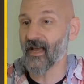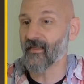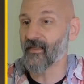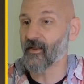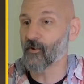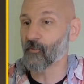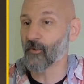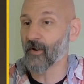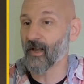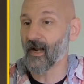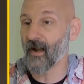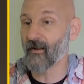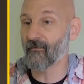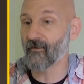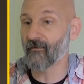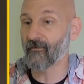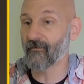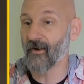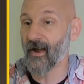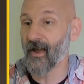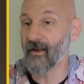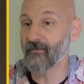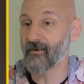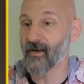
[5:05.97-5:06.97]
And then we're going to have a
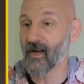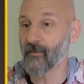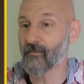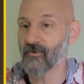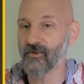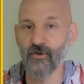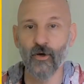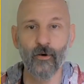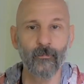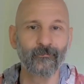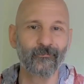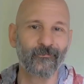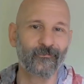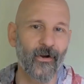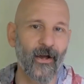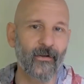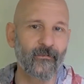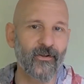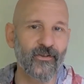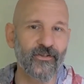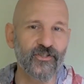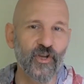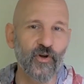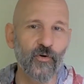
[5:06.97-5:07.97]
five times. Nope,
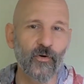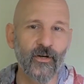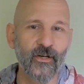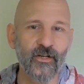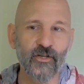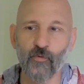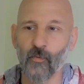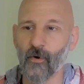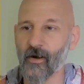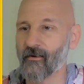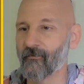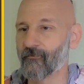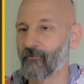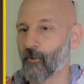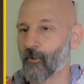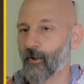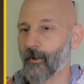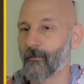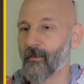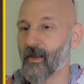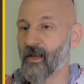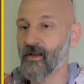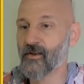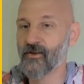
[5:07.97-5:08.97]
five doesn't go into
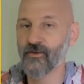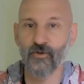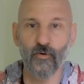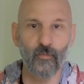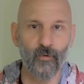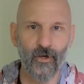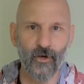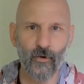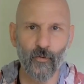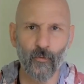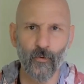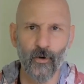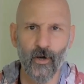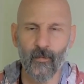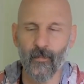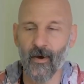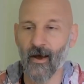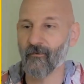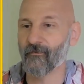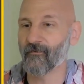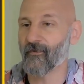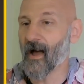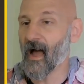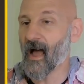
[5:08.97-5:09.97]
24. So we don't worry
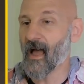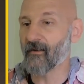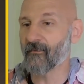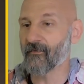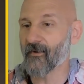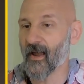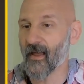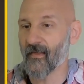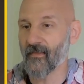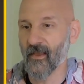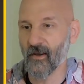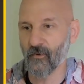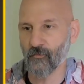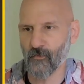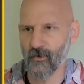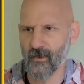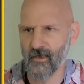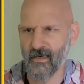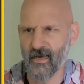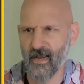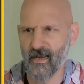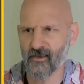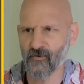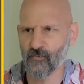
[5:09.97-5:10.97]
about five. And then we,
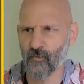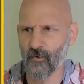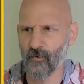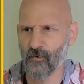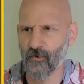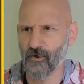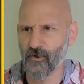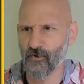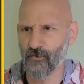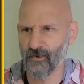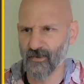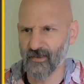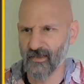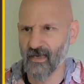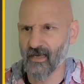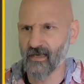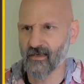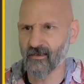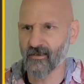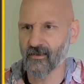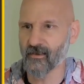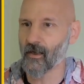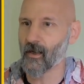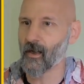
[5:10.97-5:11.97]
next we would do
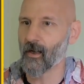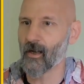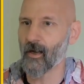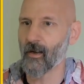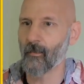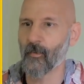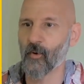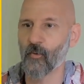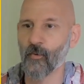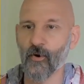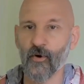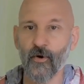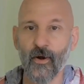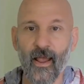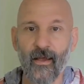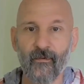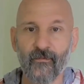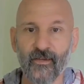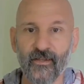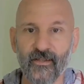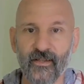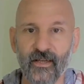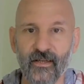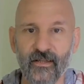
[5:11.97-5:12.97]
six, uh, but we already
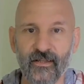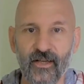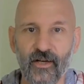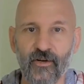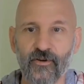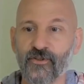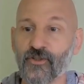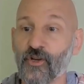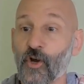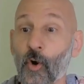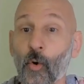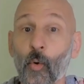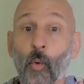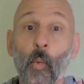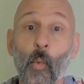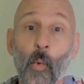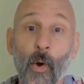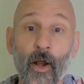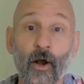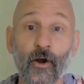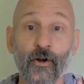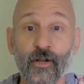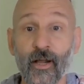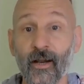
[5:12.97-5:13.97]
have a six here. So
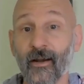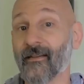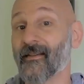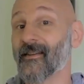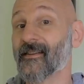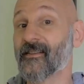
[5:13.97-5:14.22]
we are done.